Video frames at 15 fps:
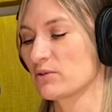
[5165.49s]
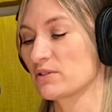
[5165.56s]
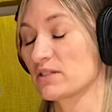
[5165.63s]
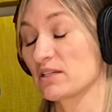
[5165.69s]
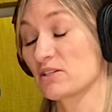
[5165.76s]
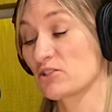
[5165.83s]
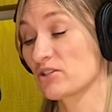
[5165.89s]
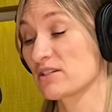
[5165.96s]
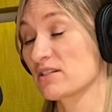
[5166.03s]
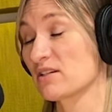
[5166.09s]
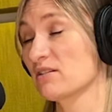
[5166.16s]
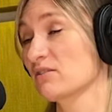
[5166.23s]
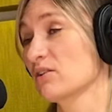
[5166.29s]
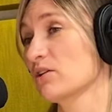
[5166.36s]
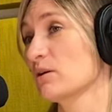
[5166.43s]
is interested
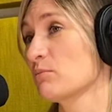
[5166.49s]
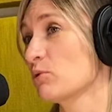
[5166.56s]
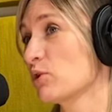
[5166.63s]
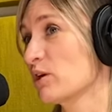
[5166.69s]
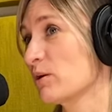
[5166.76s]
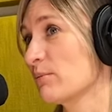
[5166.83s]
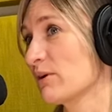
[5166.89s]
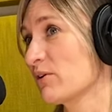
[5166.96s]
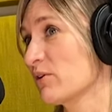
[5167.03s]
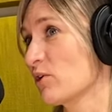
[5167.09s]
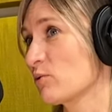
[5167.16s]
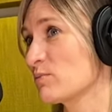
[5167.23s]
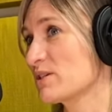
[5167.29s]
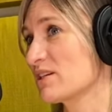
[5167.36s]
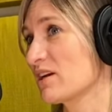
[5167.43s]
in learning more about
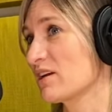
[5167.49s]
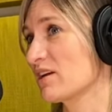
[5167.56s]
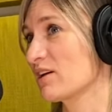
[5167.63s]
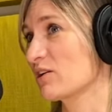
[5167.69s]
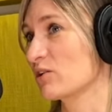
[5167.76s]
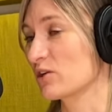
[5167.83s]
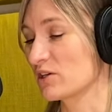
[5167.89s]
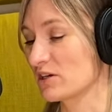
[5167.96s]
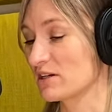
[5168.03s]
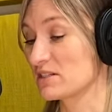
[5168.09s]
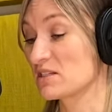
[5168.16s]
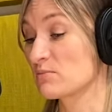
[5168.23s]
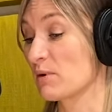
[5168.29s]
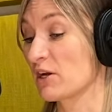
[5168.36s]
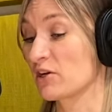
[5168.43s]
homesteading or
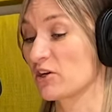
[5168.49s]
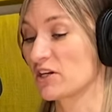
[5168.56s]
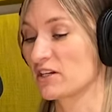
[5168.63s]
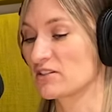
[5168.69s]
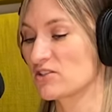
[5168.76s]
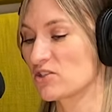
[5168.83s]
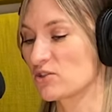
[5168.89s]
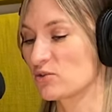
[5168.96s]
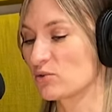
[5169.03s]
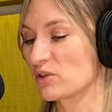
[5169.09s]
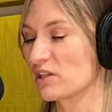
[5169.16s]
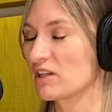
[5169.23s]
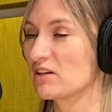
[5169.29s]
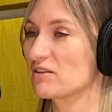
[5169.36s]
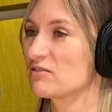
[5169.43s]
aspiring to
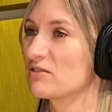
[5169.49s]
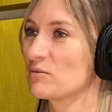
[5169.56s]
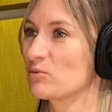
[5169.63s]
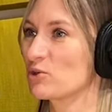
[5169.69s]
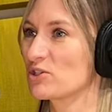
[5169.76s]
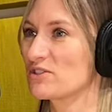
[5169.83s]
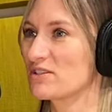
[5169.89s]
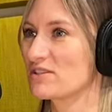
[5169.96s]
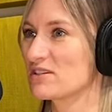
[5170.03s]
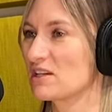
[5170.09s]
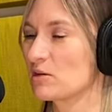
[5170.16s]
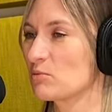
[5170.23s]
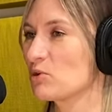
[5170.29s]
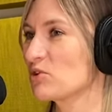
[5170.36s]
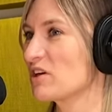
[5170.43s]
live a more
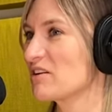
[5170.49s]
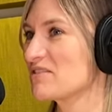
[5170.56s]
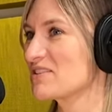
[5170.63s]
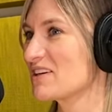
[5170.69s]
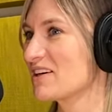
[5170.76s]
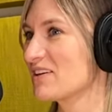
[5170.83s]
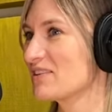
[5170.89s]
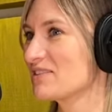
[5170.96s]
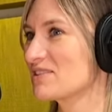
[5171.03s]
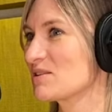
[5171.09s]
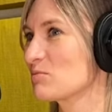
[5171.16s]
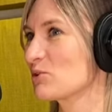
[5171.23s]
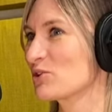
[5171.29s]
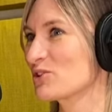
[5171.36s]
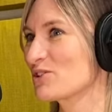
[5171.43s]
sustainable lifestyle
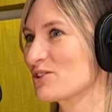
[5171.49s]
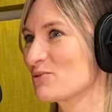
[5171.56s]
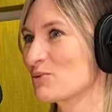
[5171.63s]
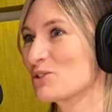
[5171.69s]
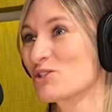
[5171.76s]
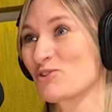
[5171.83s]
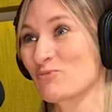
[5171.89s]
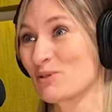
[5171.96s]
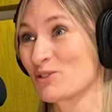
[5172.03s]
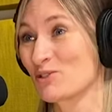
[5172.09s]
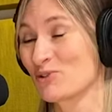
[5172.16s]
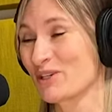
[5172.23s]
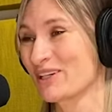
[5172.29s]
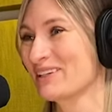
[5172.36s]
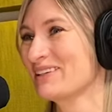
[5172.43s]
similar to what you've been
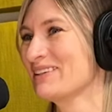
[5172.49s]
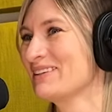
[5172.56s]
doing?